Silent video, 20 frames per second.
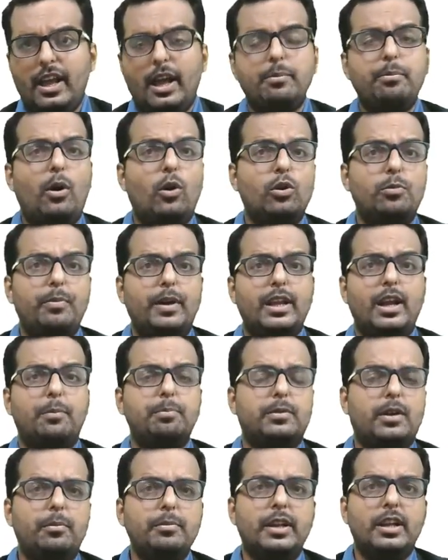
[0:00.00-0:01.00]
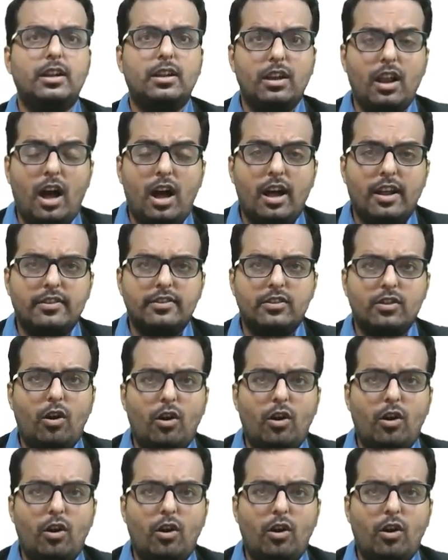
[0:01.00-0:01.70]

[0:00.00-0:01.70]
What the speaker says: about my upcoming class